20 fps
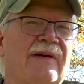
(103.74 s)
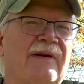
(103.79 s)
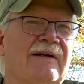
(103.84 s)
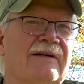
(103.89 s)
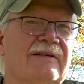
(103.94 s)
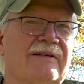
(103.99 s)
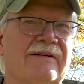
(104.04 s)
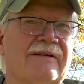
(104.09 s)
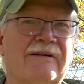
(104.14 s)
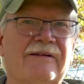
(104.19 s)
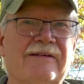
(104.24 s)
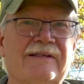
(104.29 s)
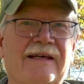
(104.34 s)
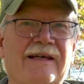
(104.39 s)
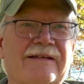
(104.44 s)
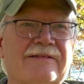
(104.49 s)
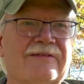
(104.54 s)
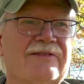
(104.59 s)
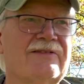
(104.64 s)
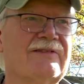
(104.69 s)
out in our
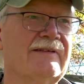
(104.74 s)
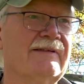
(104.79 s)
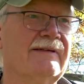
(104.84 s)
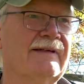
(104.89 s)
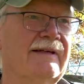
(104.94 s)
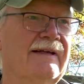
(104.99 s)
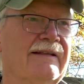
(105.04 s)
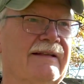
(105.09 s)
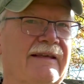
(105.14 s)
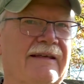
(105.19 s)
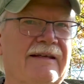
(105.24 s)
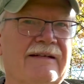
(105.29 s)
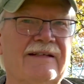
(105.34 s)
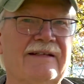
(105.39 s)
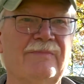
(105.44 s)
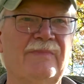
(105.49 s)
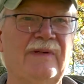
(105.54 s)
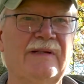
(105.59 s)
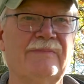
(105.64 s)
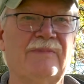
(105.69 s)
tents and the Indian
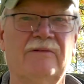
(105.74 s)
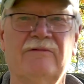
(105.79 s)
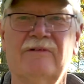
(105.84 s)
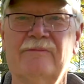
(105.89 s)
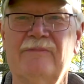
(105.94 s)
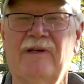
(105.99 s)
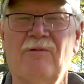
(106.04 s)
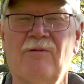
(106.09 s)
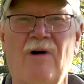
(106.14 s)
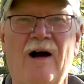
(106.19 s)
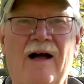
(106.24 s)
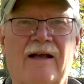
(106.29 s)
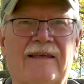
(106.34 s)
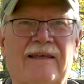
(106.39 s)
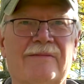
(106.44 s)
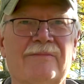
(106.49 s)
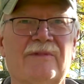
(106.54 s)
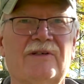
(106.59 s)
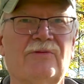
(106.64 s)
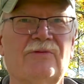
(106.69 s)
people would be
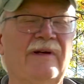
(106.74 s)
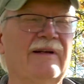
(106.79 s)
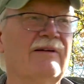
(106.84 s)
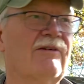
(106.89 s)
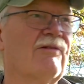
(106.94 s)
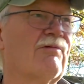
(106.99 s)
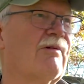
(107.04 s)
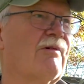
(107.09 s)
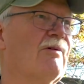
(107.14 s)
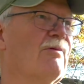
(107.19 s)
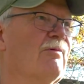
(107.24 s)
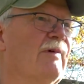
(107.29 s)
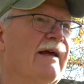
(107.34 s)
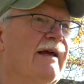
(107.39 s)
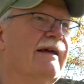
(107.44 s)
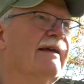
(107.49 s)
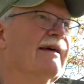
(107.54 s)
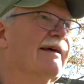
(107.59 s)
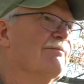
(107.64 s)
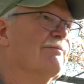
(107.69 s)
walking between Crow
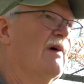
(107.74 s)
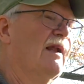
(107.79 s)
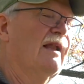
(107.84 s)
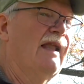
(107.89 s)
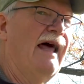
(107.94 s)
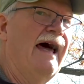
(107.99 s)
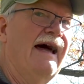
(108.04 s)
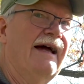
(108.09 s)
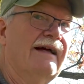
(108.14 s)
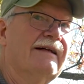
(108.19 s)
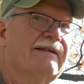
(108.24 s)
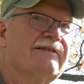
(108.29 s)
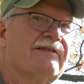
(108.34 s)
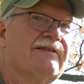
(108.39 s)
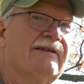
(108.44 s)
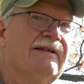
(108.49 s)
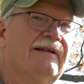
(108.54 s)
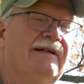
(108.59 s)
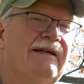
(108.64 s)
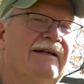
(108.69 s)
Wing and Mille Lacs,
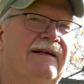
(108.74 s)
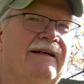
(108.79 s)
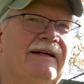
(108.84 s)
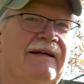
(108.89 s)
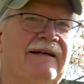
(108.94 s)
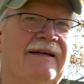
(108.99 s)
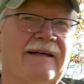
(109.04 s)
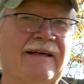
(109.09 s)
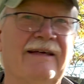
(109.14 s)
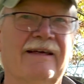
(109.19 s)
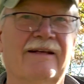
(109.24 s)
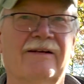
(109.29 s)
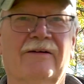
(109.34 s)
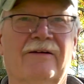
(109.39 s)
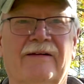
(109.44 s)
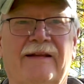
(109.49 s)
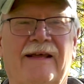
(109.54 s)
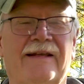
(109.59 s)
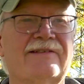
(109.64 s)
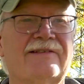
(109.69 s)

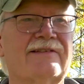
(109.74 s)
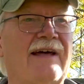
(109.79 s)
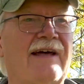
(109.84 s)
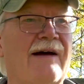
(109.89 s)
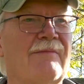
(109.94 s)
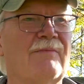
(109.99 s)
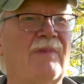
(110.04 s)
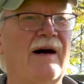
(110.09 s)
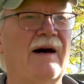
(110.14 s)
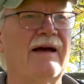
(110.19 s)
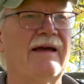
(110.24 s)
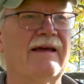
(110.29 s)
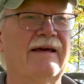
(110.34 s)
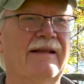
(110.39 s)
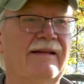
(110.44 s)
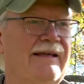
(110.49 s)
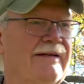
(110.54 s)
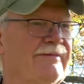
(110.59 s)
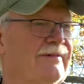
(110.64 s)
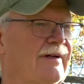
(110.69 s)
and they'd stop by and
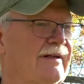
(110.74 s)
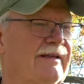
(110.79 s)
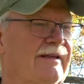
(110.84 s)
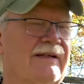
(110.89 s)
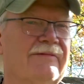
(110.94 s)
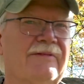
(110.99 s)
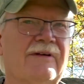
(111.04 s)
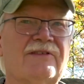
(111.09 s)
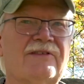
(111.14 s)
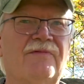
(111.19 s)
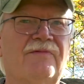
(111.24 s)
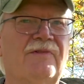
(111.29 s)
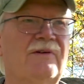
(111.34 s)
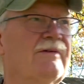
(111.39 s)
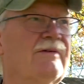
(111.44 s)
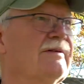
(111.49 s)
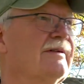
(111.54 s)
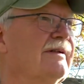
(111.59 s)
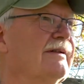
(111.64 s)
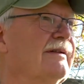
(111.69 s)
they would give us
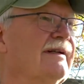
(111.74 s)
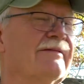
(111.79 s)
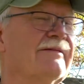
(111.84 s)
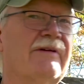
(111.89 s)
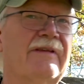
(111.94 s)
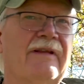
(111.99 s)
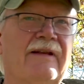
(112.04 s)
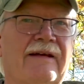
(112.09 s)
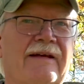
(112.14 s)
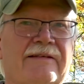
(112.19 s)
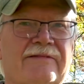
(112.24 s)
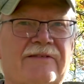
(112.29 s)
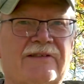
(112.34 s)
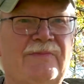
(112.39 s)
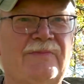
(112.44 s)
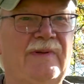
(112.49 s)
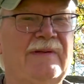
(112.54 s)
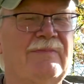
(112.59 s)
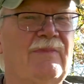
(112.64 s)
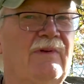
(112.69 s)
food, and they were the nicest
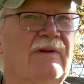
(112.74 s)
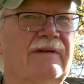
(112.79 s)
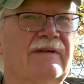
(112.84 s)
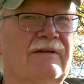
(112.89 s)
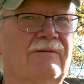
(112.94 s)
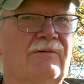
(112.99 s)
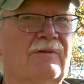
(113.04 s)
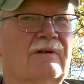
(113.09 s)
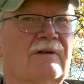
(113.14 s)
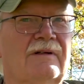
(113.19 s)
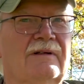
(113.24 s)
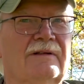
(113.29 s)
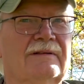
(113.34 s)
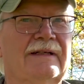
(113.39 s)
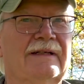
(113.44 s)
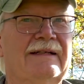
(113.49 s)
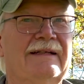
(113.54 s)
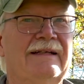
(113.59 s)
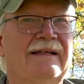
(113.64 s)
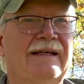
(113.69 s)
people in the world.
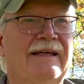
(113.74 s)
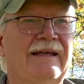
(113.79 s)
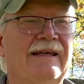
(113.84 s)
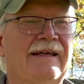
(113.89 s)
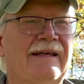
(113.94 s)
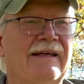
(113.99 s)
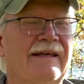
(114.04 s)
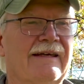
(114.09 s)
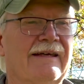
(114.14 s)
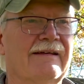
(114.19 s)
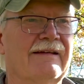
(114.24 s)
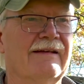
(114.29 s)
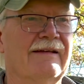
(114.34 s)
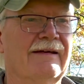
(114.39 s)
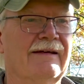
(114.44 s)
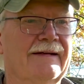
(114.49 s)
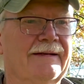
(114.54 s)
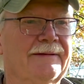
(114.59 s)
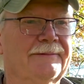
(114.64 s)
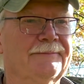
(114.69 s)
And
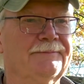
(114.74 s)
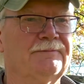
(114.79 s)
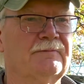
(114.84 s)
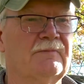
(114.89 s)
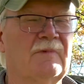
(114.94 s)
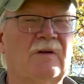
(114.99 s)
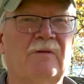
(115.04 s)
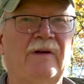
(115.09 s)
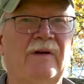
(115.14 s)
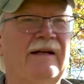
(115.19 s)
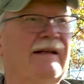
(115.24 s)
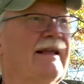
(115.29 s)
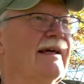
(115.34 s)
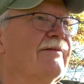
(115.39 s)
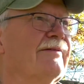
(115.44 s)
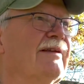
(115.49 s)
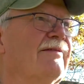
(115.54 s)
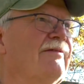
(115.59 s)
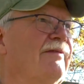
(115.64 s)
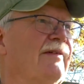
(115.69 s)
we didn't have
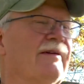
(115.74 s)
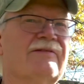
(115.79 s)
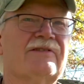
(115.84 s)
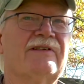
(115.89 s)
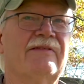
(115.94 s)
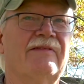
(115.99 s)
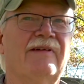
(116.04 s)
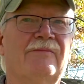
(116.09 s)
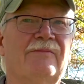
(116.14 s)
any fears of them